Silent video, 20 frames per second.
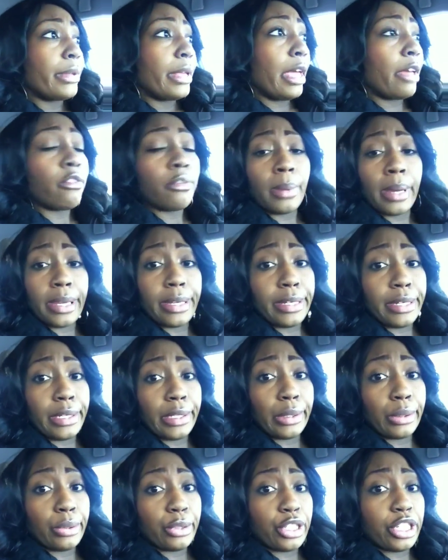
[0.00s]
Everybody need a
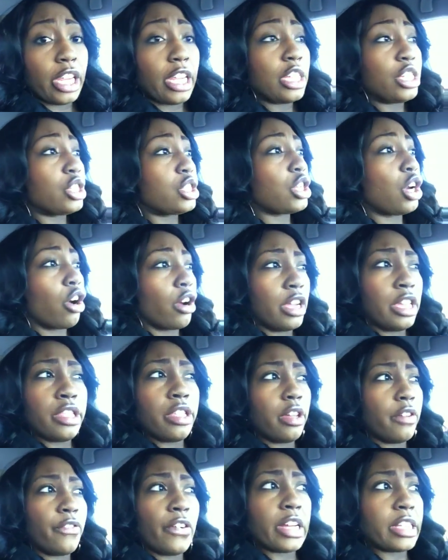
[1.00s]
little change. Or
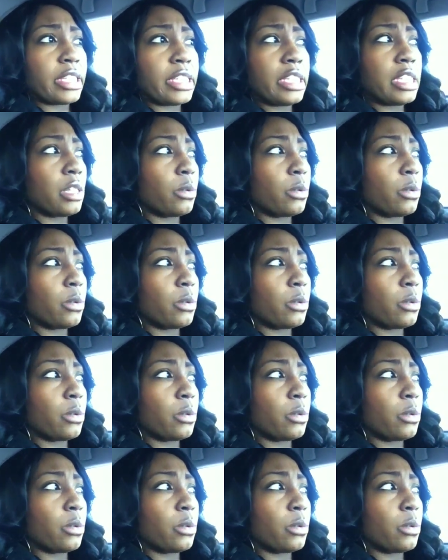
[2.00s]
either if I see